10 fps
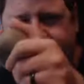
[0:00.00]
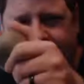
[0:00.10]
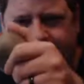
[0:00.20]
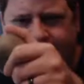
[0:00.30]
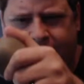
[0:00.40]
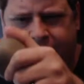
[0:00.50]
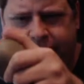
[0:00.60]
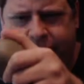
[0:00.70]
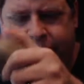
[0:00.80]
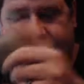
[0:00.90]
I got it,
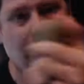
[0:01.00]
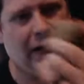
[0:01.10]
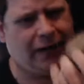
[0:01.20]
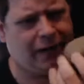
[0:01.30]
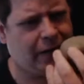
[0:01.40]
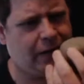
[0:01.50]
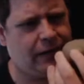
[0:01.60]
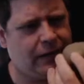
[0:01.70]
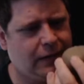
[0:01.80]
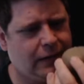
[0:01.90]
which was a while ago.
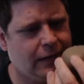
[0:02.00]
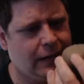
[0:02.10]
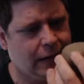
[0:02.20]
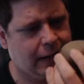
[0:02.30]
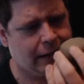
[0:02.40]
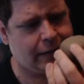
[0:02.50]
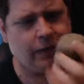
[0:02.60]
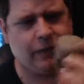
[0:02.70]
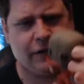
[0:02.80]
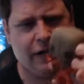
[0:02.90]
It's
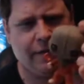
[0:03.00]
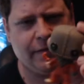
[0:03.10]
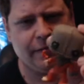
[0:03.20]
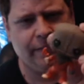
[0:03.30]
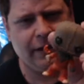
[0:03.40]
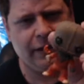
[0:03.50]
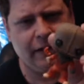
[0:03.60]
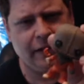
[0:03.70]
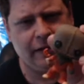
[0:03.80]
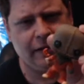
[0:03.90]
cool. It's Sam in his
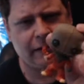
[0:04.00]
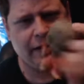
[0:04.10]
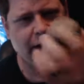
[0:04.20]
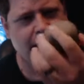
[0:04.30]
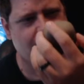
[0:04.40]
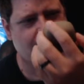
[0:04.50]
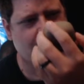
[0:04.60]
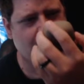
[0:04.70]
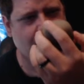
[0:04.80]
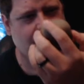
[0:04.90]
PJs. He's got his
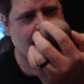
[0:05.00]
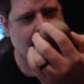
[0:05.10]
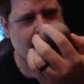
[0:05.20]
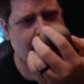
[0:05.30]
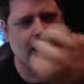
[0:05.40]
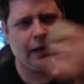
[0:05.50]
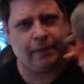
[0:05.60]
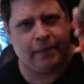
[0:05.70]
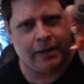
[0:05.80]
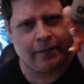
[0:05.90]
eating
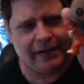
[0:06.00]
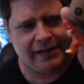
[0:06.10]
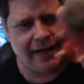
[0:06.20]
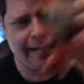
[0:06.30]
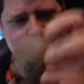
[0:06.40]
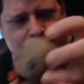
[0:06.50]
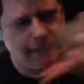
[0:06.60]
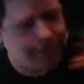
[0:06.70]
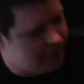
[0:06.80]
lollipop that he stabs people